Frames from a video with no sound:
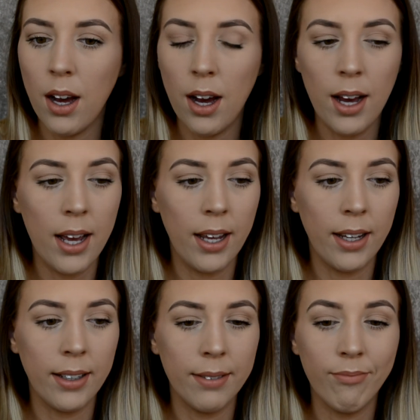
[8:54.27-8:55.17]

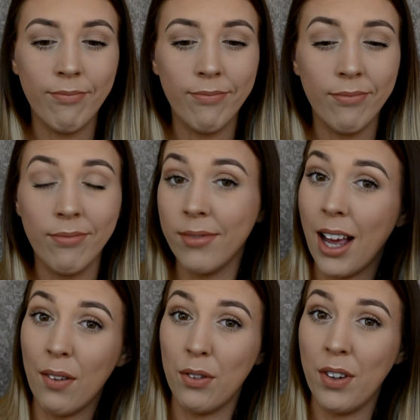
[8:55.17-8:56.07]
I
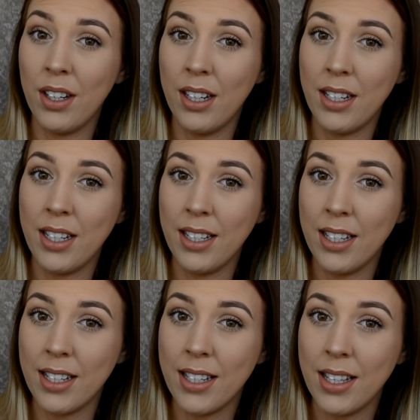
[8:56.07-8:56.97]
haven't found any
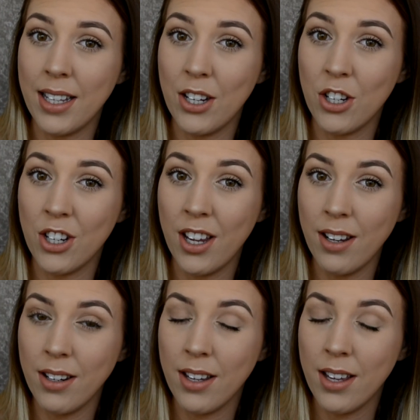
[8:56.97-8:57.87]
tingling sensation yet,